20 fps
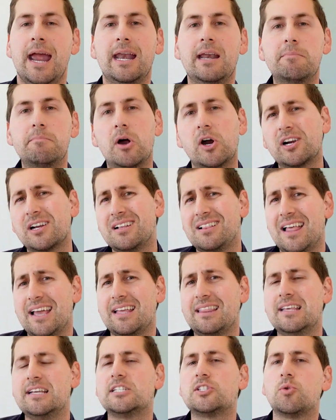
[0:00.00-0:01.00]
in a market
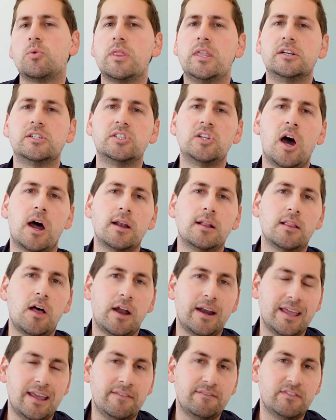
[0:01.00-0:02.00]
like this where there's not a
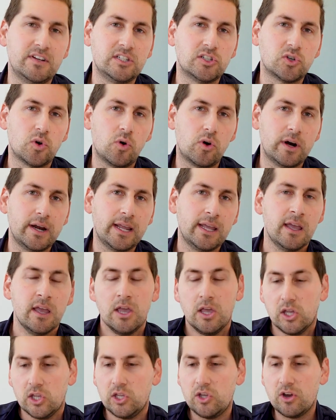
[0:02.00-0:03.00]
lot of inventory,
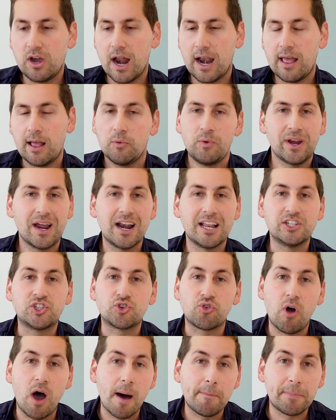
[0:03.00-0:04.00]
we gotta
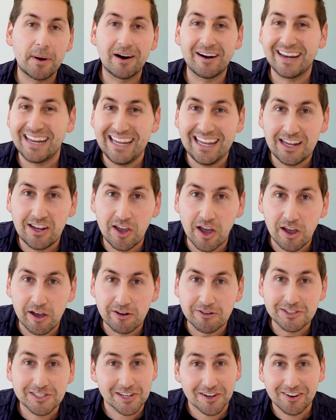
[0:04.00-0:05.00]
drop our
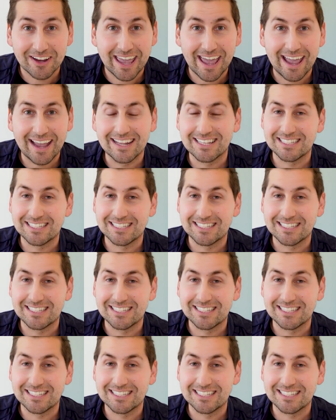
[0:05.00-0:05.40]
egos, okay?